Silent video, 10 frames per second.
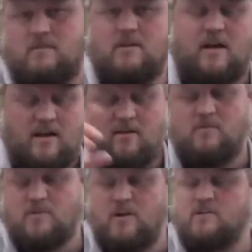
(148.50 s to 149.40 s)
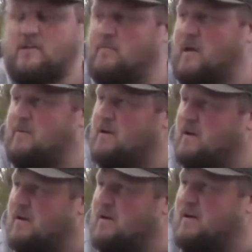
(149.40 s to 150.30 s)
you kind of get what I'm trying to say maybe,
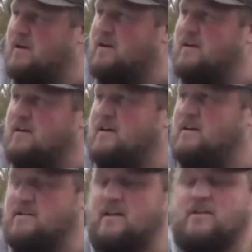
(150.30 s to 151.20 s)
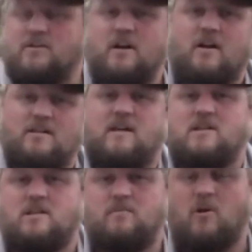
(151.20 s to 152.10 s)
is that your target's
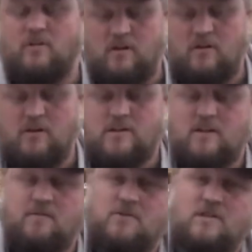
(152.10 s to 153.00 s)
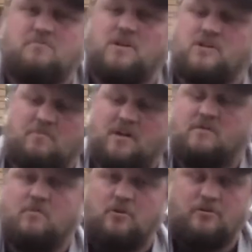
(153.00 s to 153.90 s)
actually smaller than it looks, and if you just miss, you might
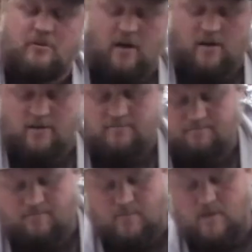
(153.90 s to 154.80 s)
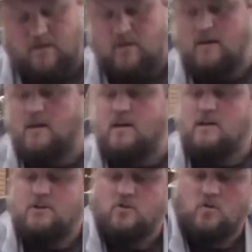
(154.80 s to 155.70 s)
just blow through the target.
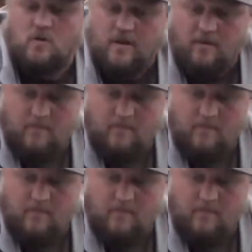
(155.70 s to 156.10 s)
So